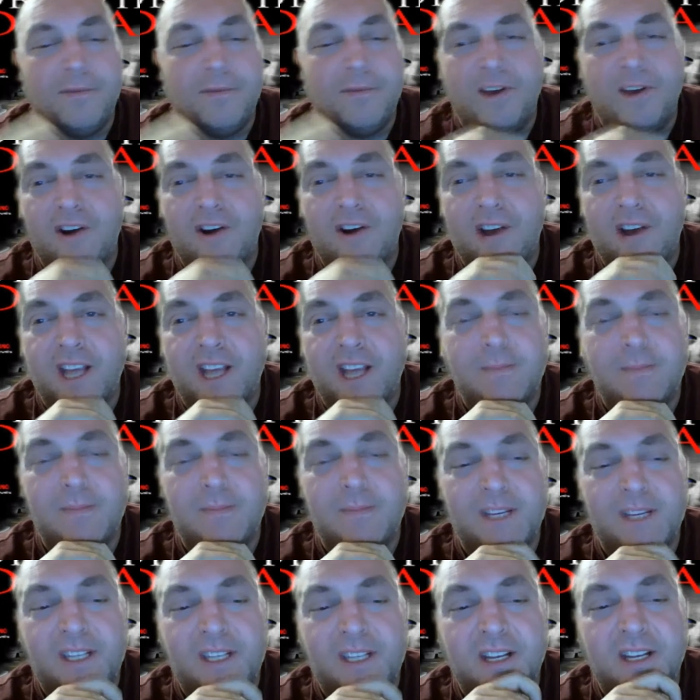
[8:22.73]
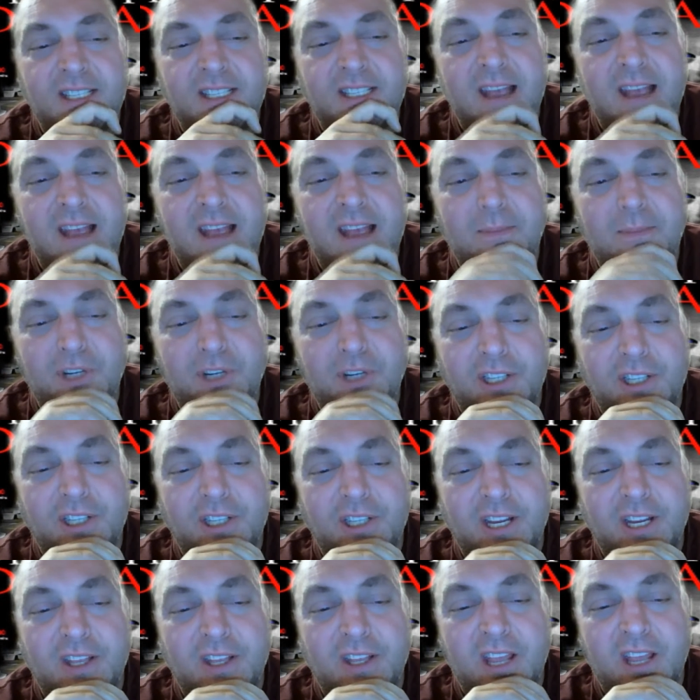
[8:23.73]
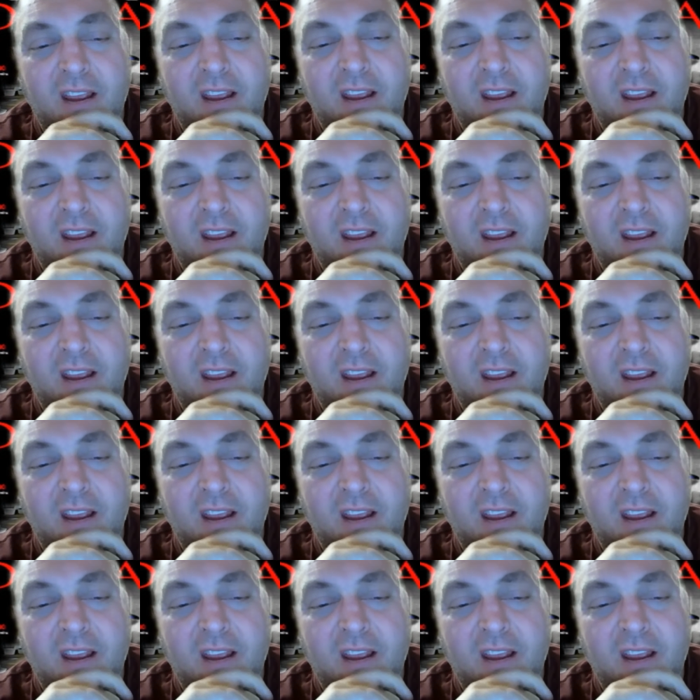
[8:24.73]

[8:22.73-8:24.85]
various misconceptions, like